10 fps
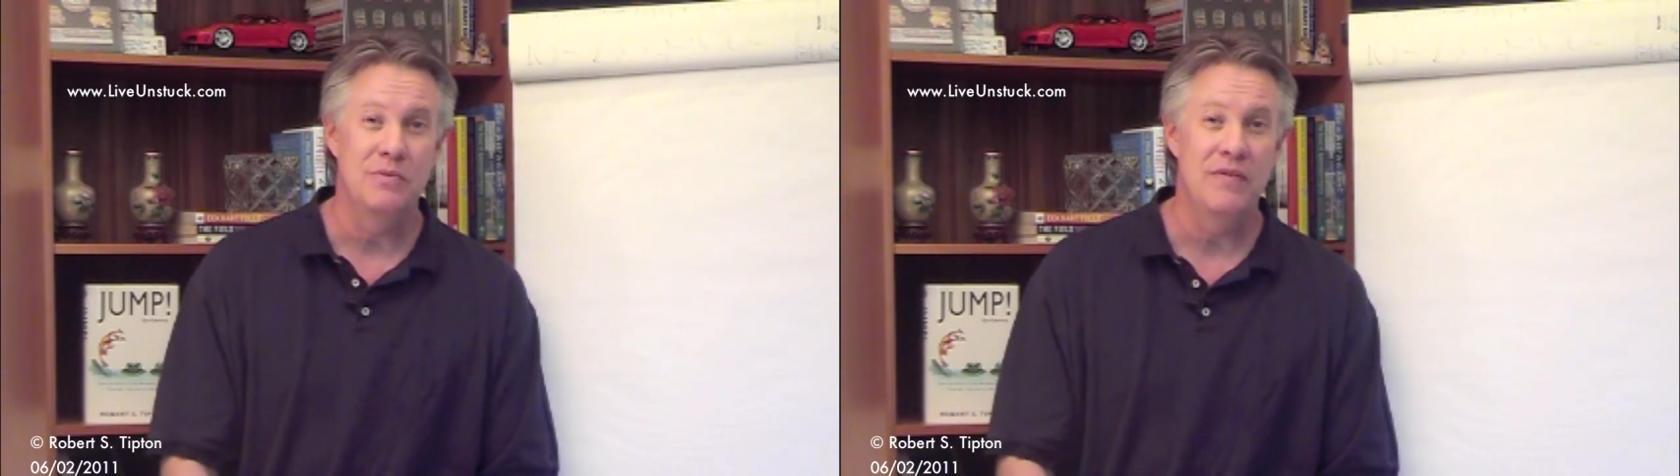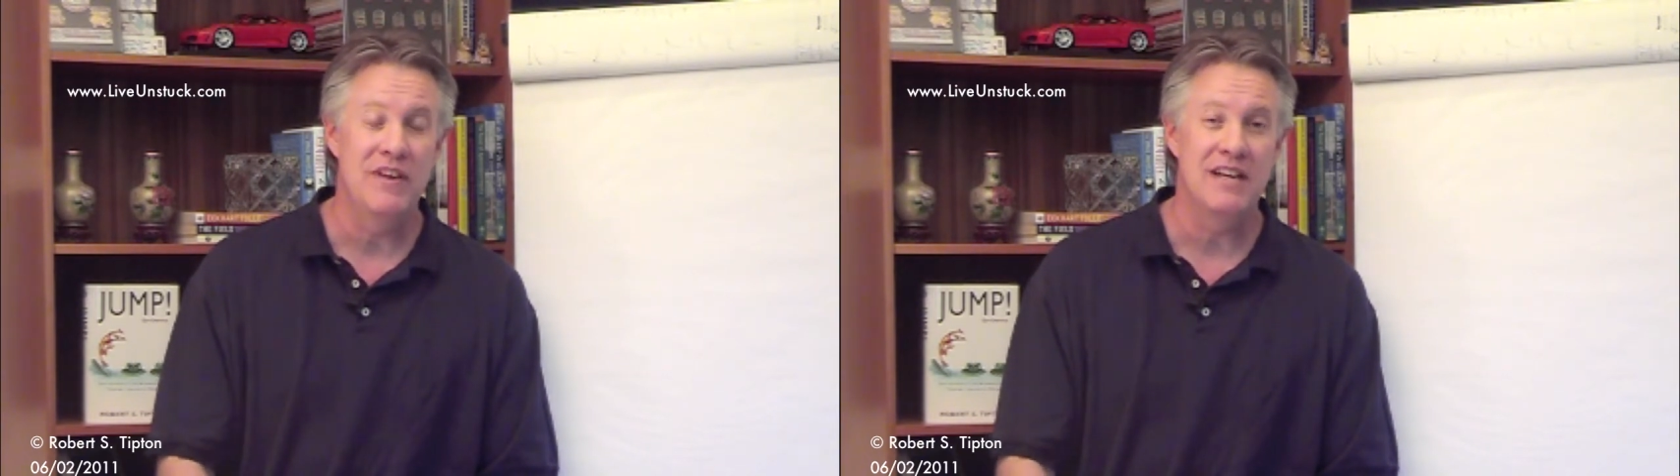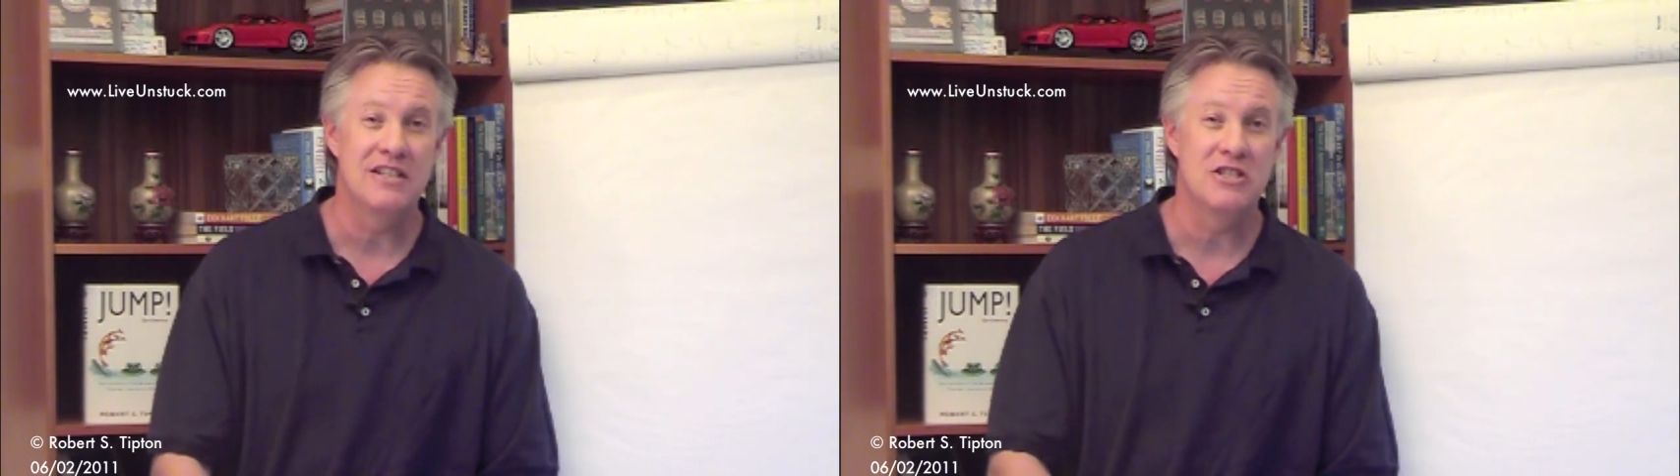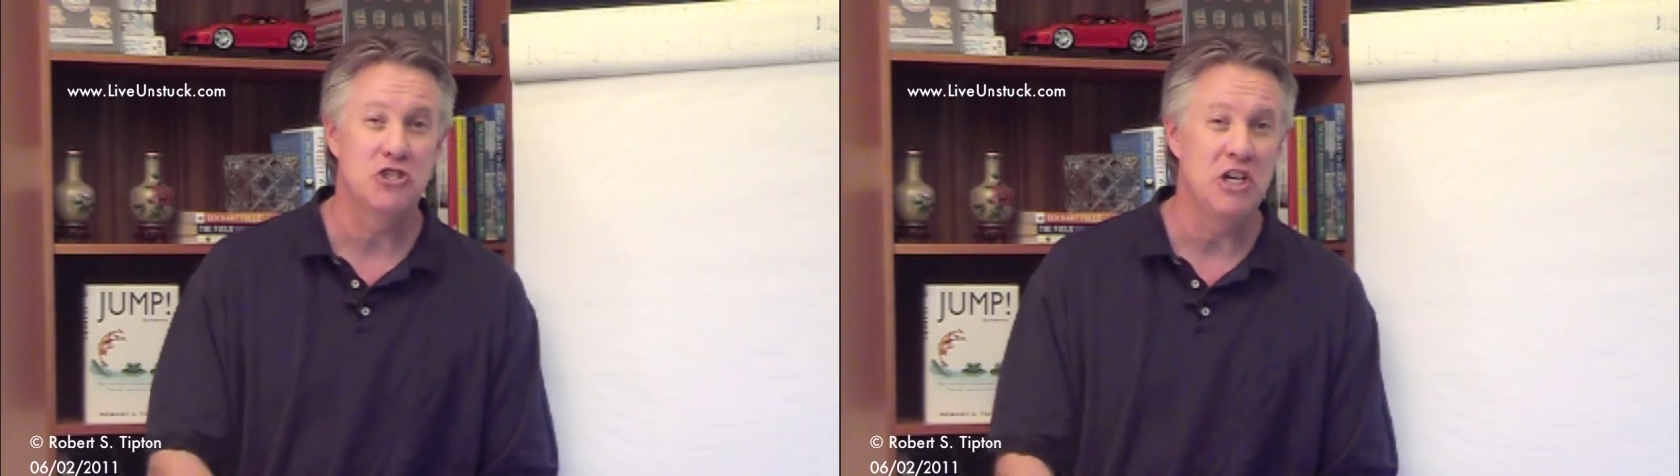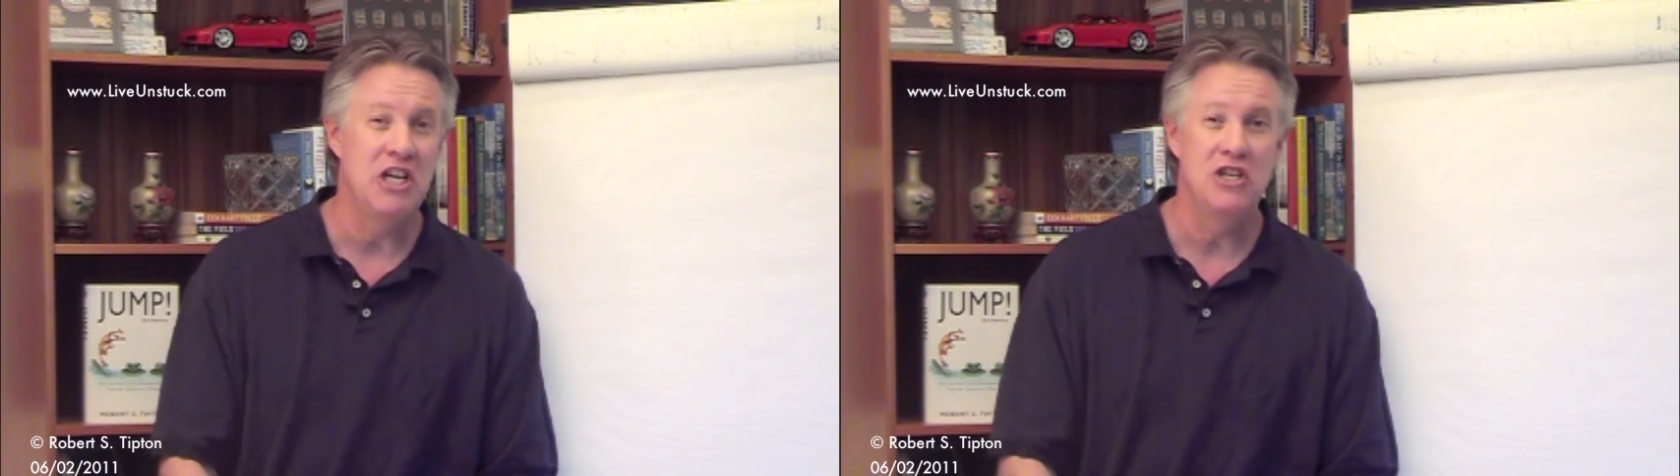we've got
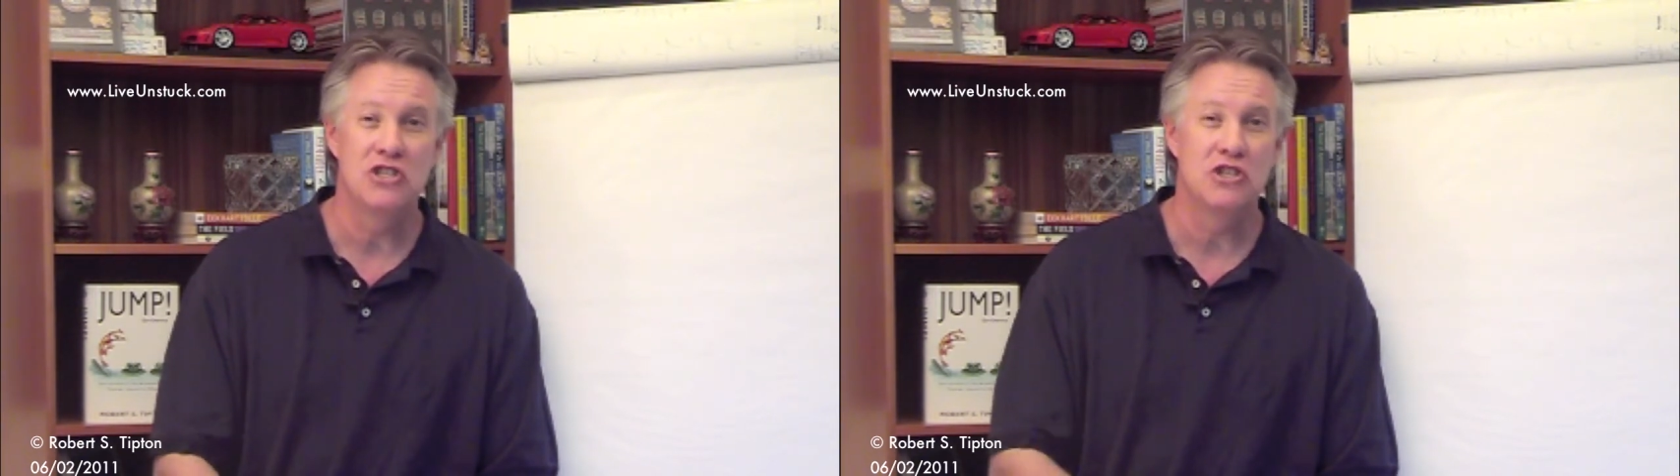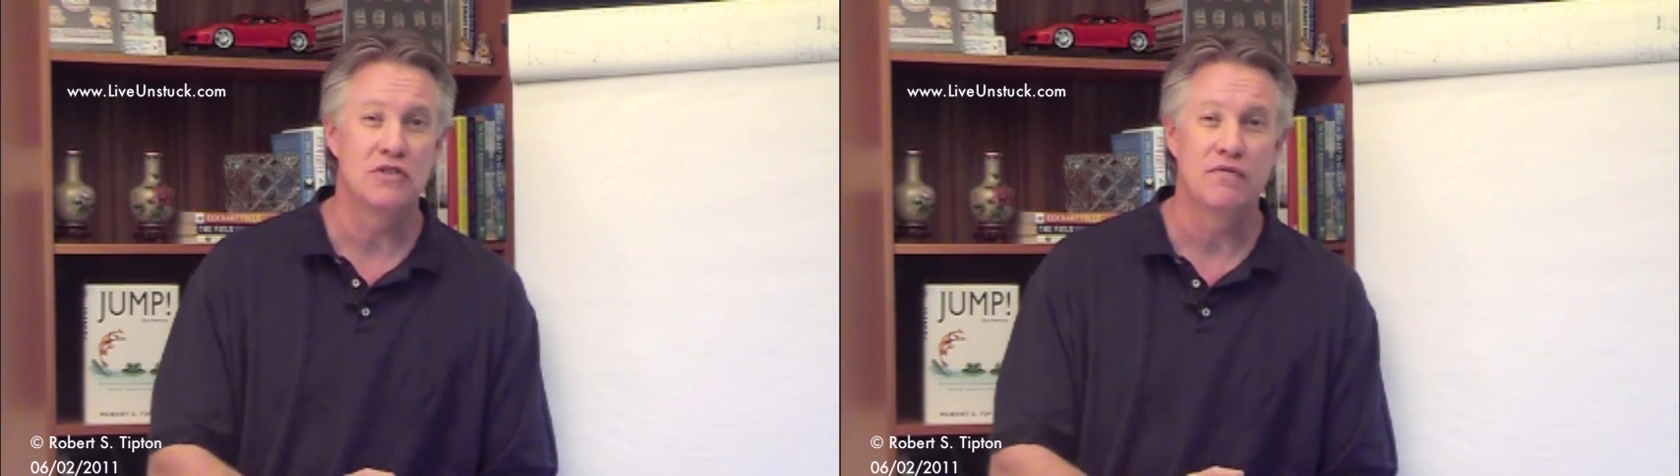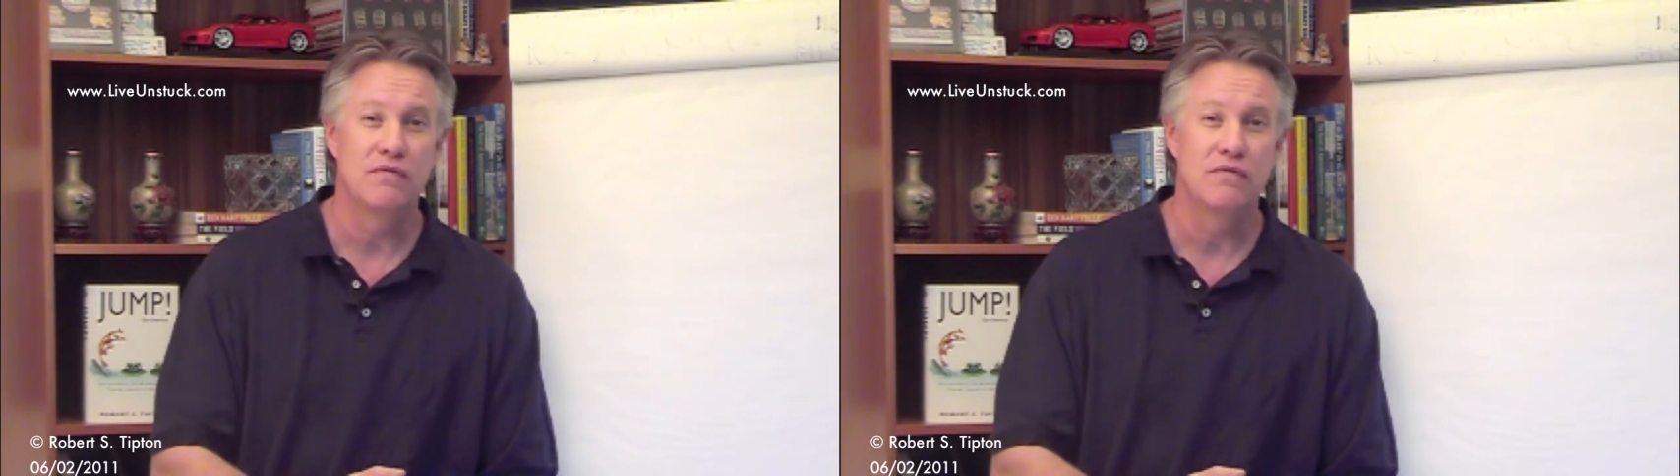change just